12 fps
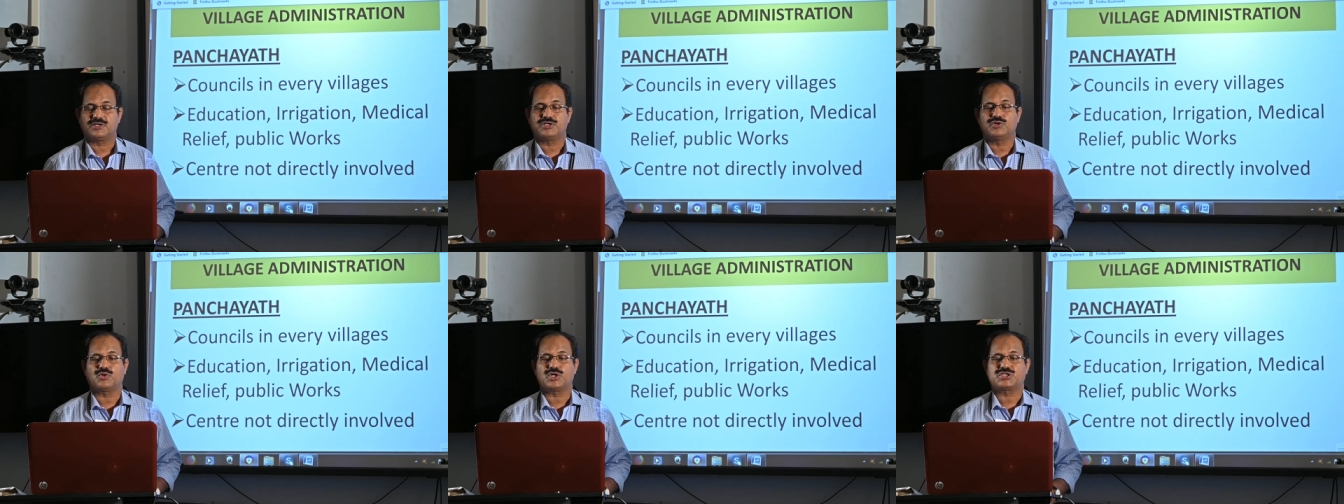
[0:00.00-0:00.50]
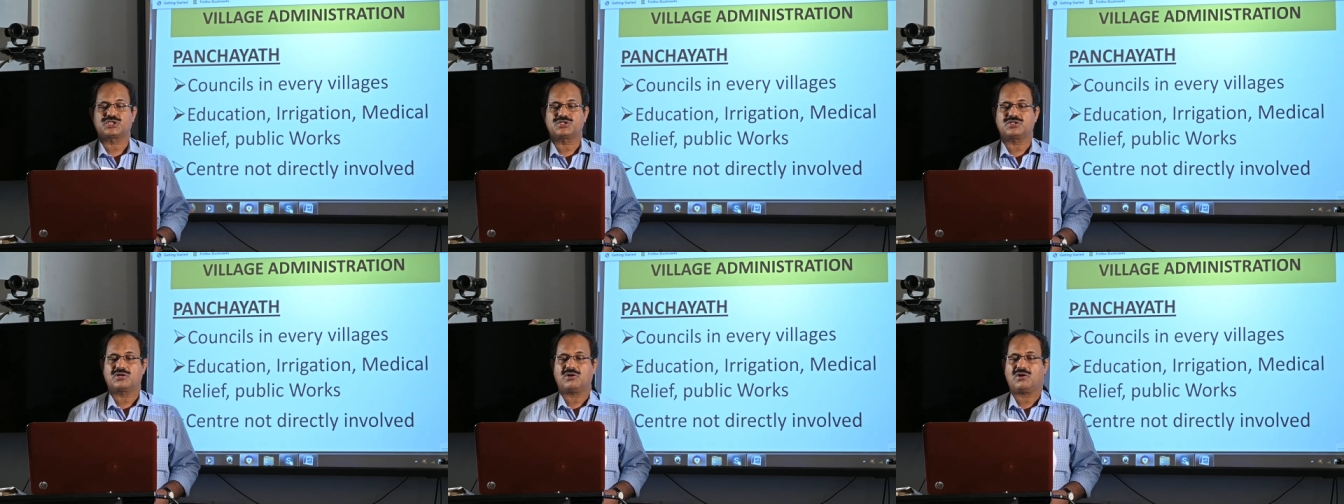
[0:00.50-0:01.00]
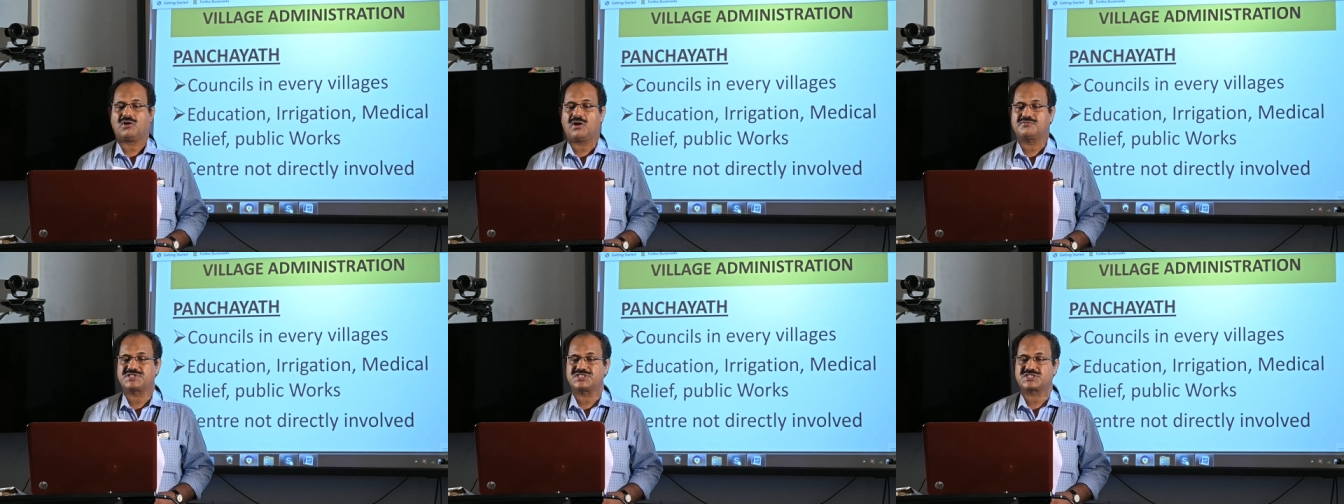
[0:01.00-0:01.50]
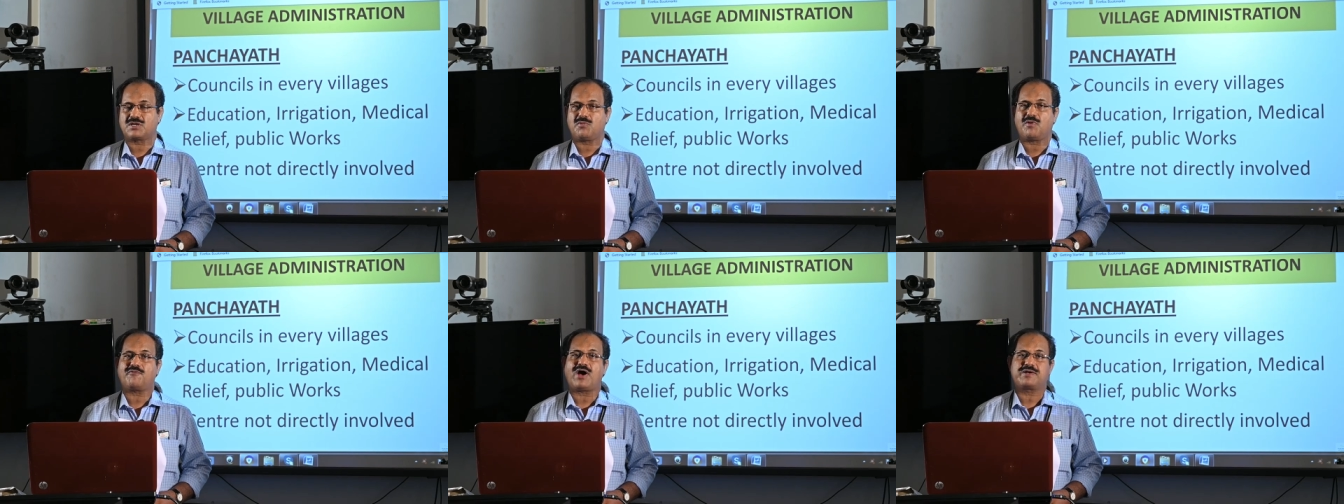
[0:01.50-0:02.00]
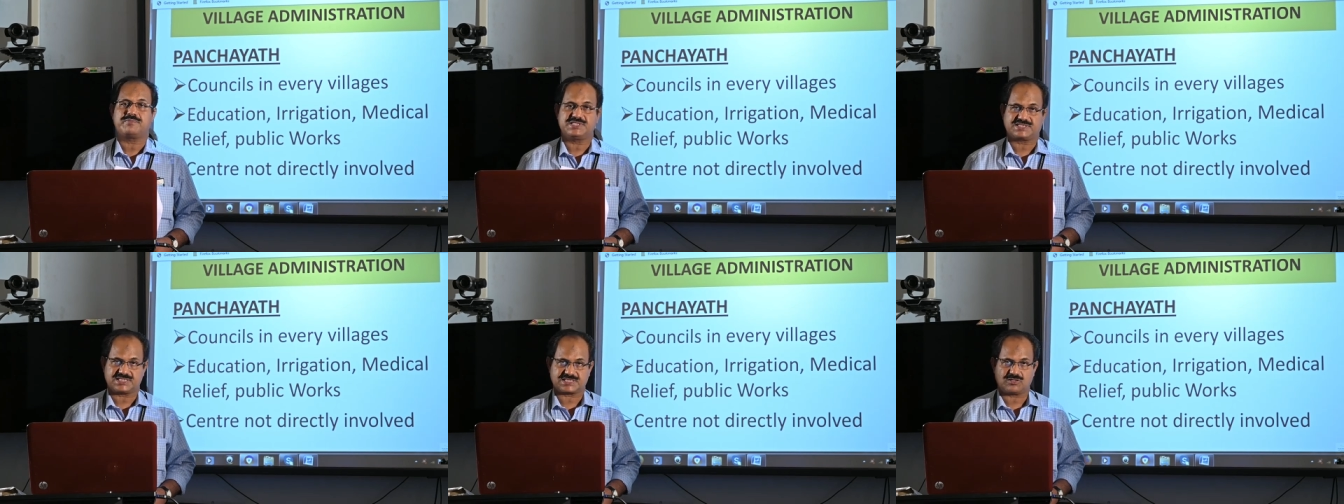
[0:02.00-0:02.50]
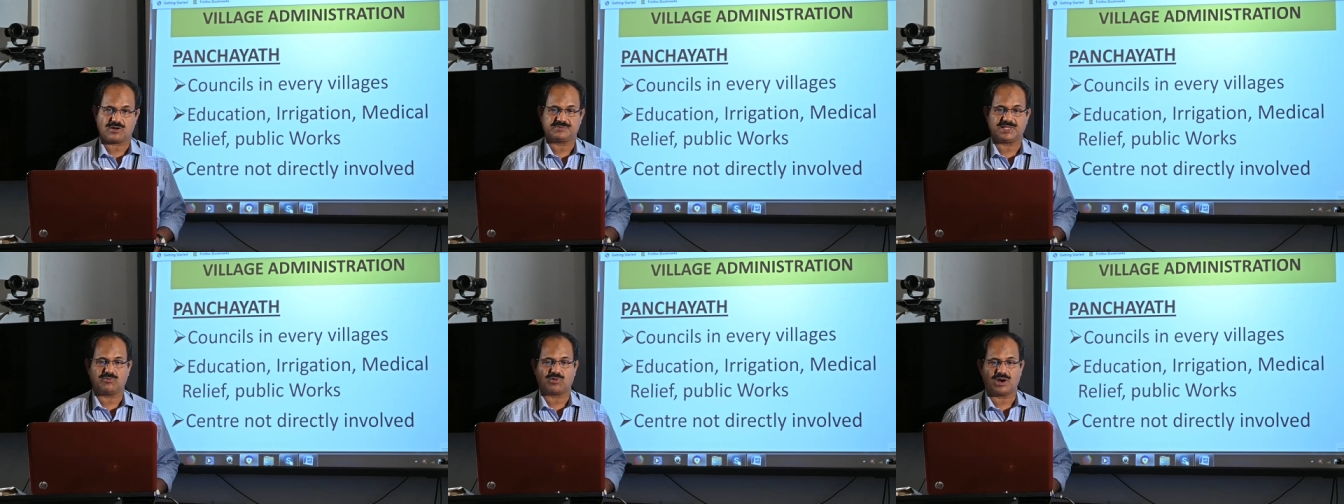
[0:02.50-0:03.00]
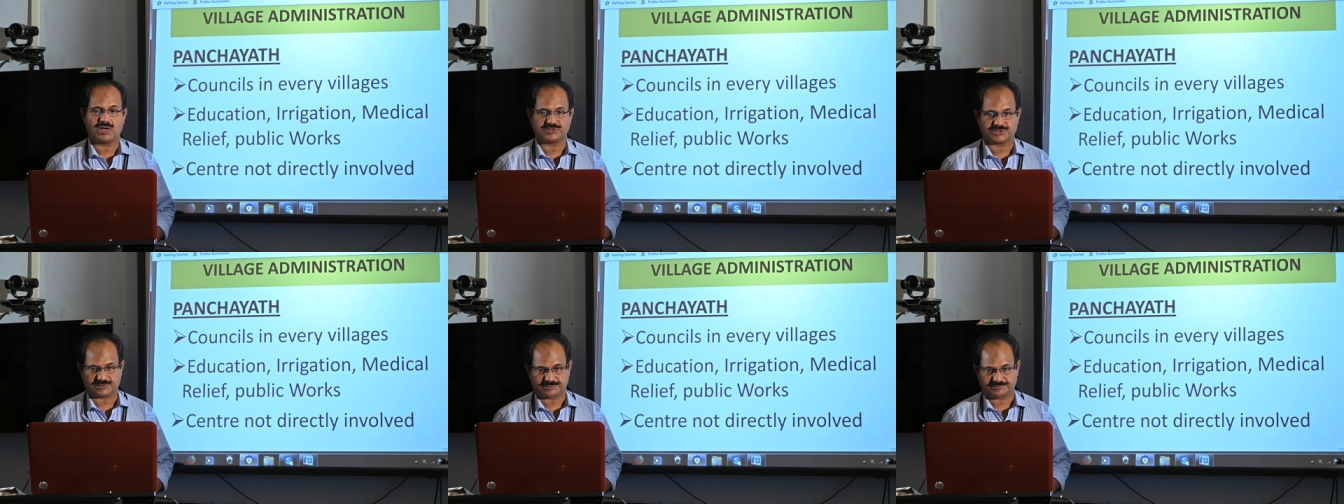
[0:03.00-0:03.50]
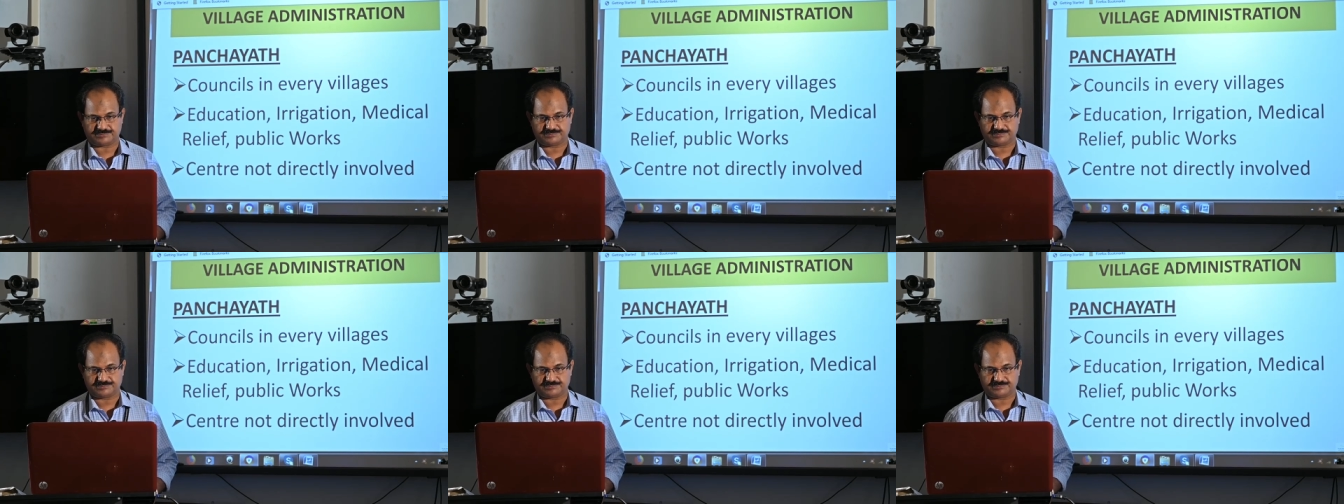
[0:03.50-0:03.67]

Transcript: unit of system of administration of the Mughals.